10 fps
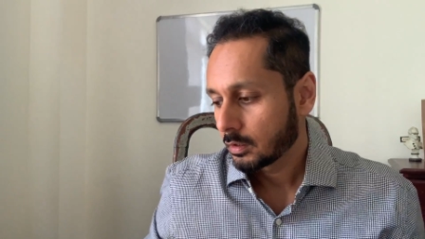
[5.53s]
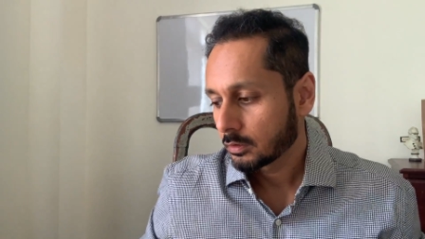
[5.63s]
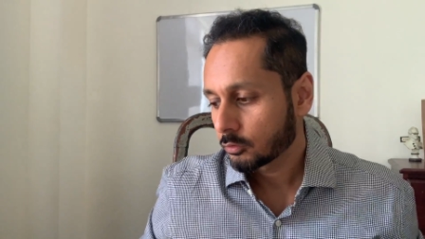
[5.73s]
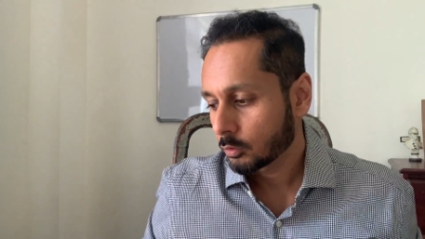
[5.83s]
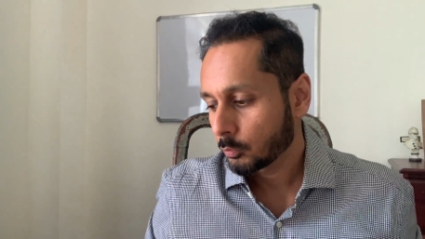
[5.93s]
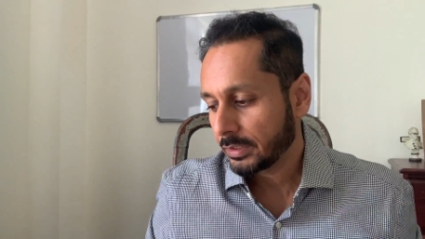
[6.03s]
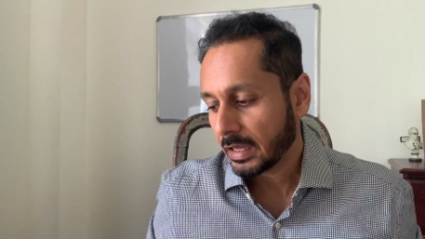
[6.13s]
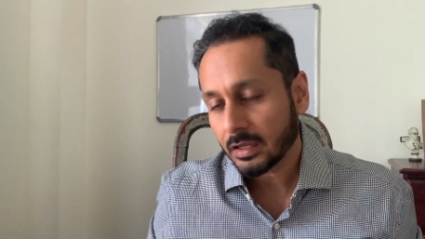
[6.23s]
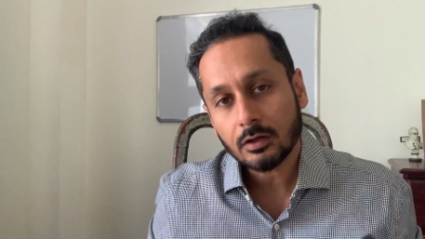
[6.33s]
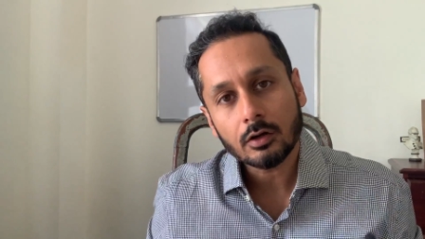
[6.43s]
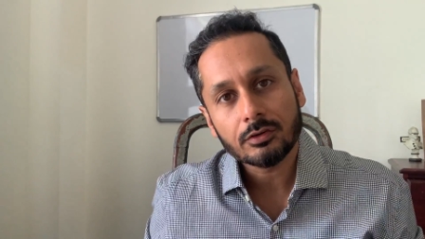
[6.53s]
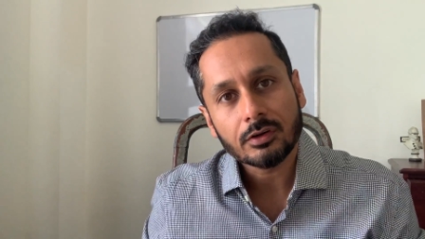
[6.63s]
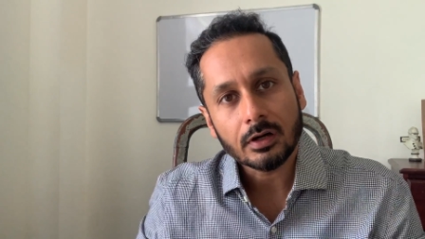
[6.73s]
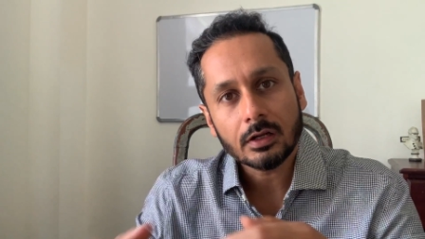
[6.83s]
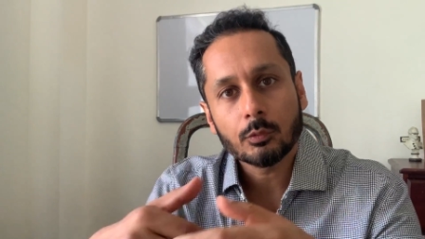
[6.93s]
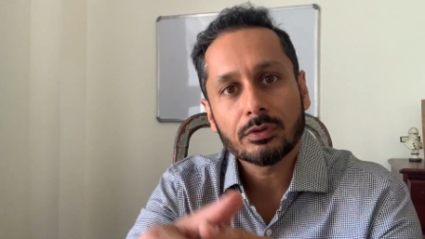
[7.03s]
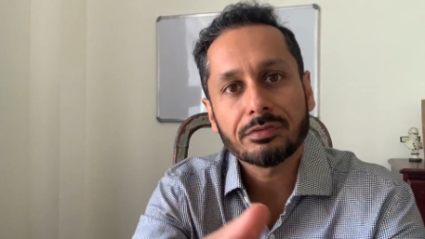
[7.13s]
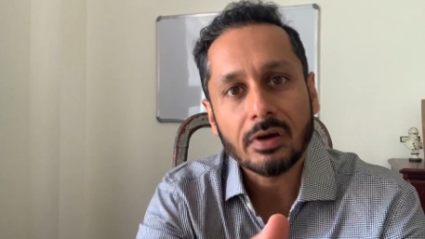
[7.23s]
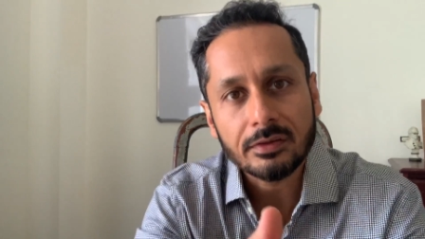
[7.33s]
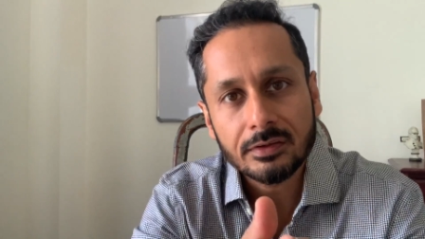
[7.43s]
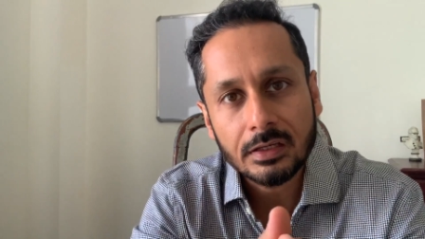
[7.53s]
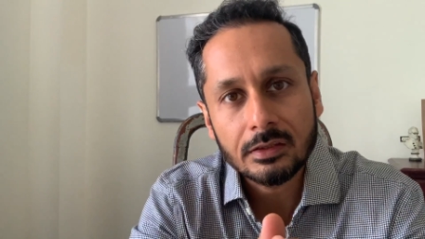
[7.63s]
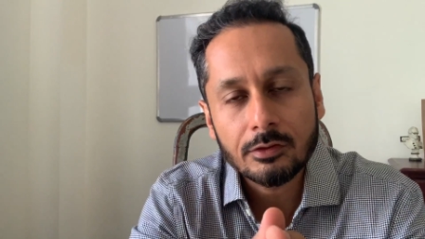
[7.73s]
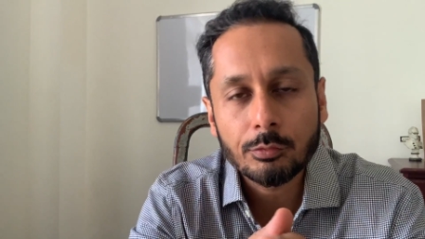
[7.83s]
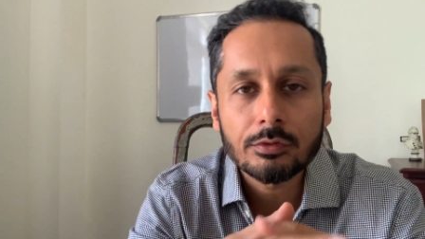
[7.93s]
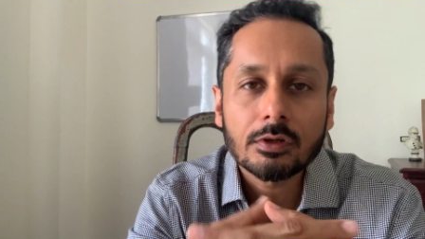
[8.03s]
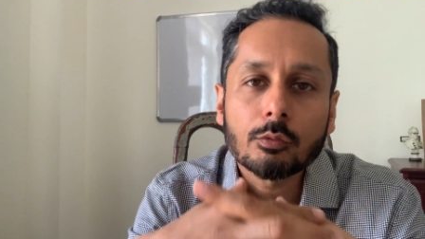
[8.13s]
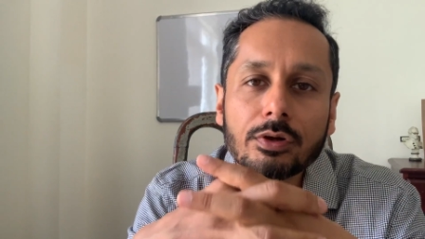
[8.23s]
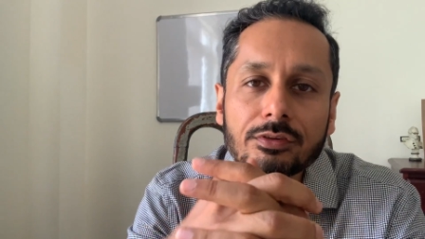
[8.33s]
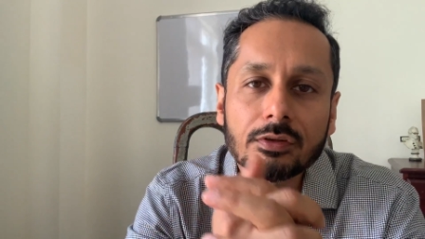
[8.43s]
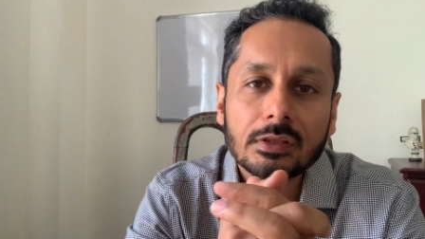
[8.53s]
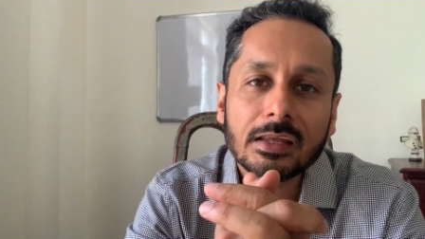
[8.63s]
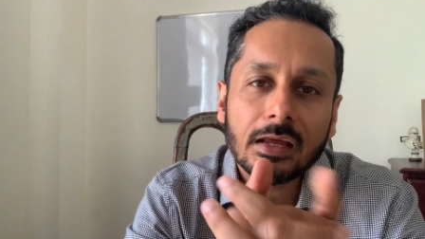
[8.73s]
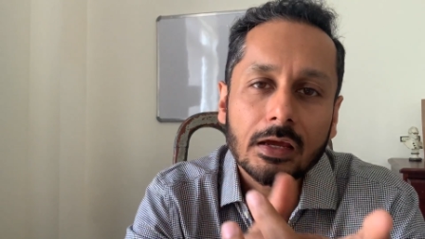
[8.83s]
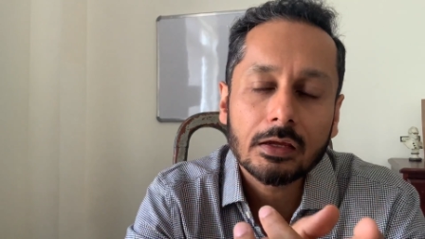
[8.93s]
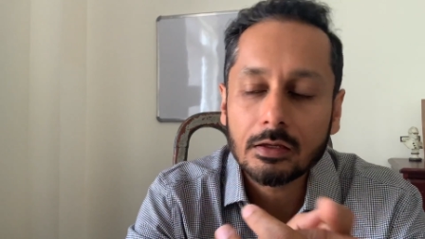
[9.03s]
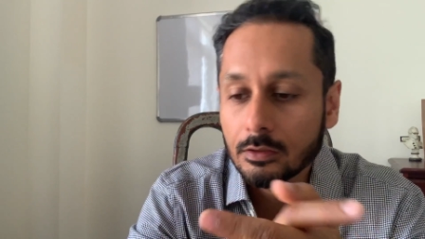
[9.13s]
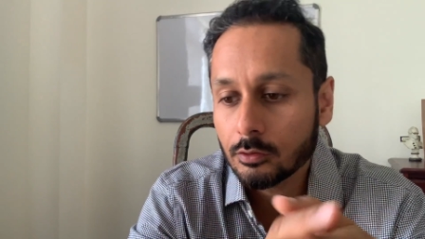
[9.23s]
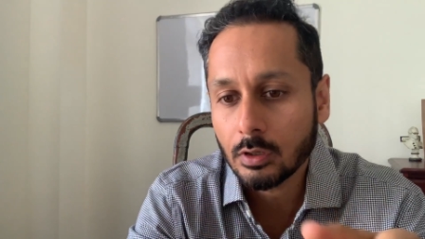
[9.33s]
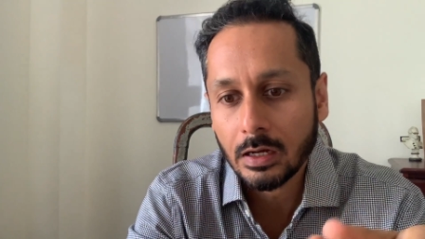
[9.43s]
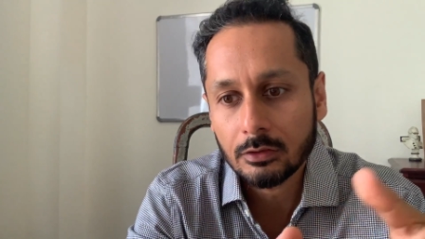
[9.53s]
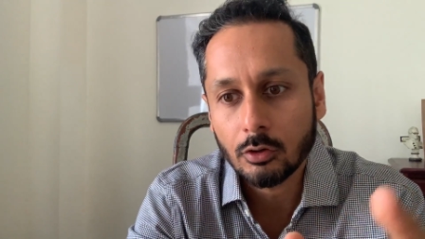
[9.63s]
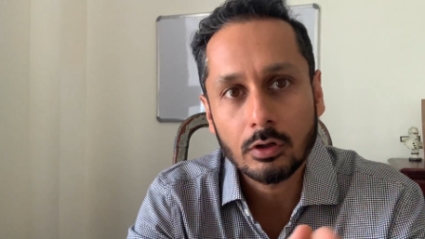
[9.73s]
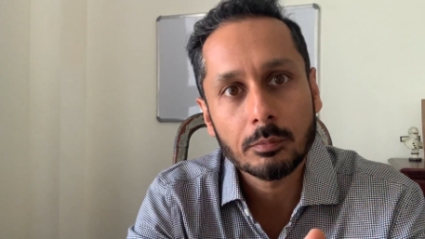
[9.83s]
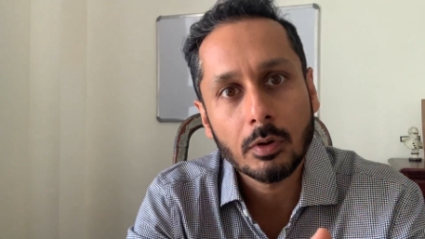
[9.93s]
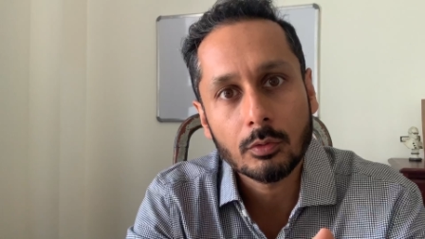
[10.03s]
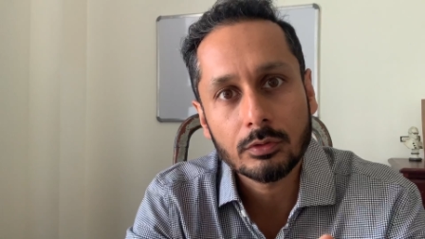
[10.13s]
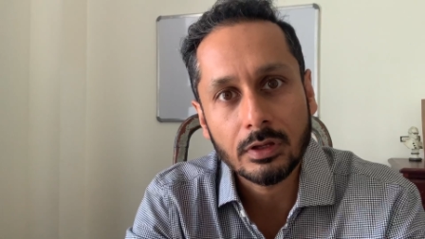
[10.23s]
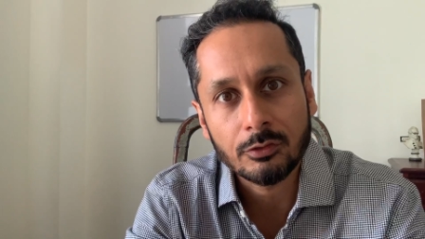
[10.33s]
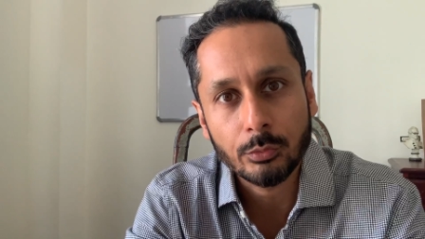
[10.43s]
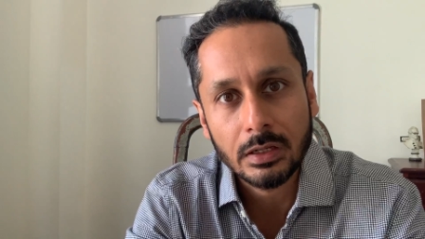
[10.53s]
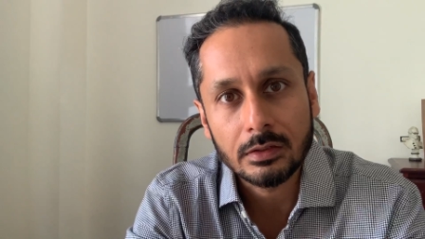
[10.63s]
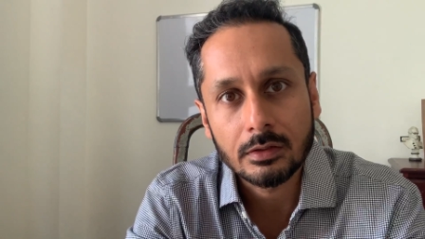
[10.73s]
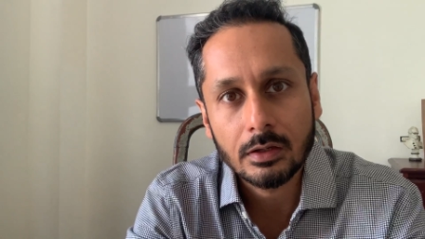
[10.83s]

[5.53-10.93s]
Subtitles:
So, when I got started with fasting, this was a question that I thought about as well.